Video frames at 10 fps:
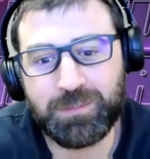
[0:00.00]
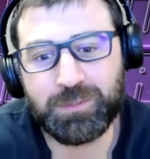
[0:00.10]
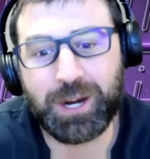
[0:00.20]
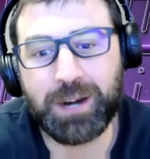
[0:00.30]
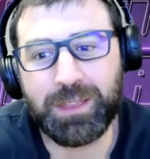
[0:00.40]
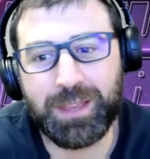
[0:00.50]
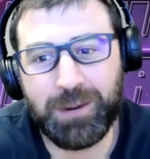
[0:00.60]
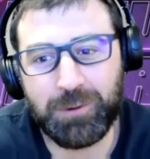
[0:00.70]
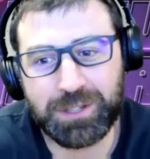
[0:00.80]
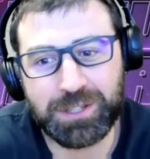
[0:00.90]
prior to
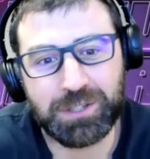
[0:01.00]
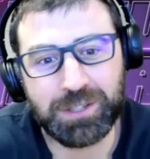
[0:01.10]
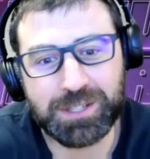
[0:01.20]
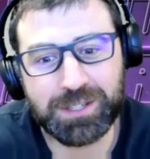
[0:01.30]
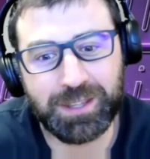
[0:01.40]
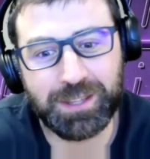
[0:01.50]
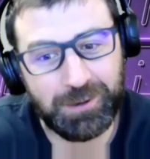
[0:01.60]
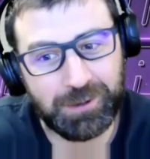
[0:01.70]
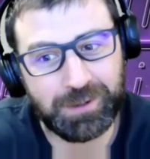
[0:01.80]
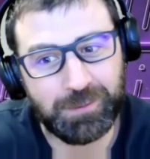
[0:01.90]
that one, did you listen to
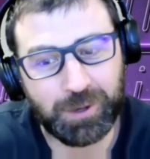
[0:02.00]
that one